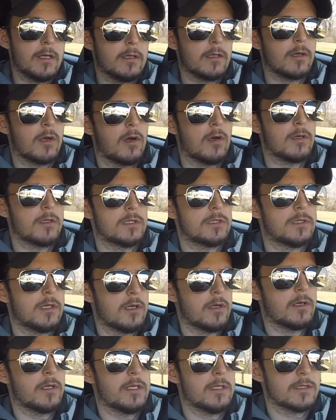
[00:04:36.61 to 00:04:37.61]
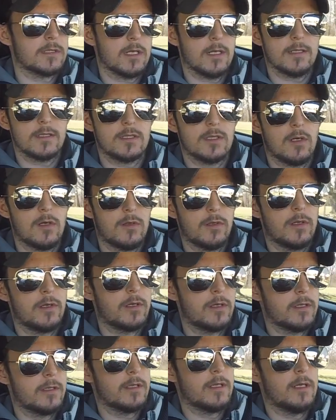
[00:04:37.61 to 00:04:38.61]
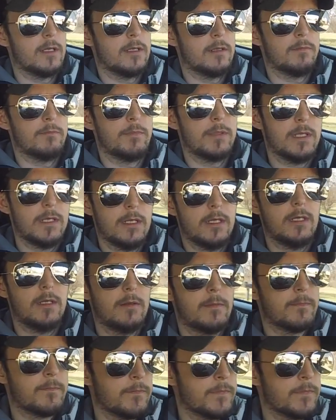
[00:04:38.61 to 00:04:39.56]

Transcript: the car's dirty, it's got salt on it, and B,